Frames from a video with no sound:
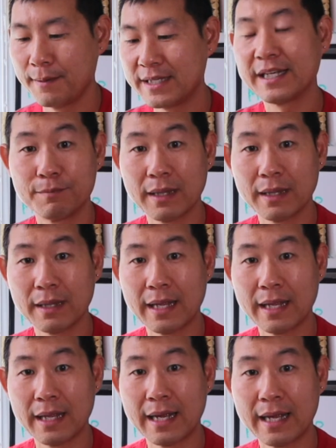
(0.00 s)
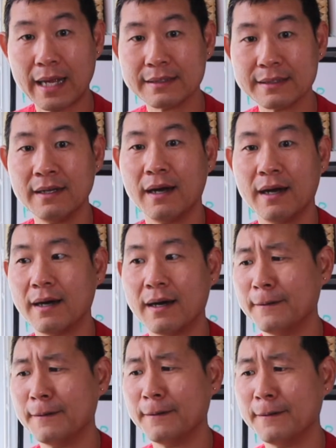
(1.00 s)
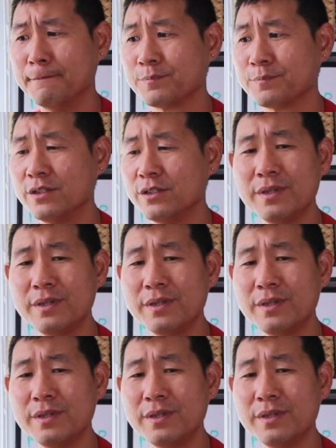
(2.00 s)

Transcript: and doing all that stuff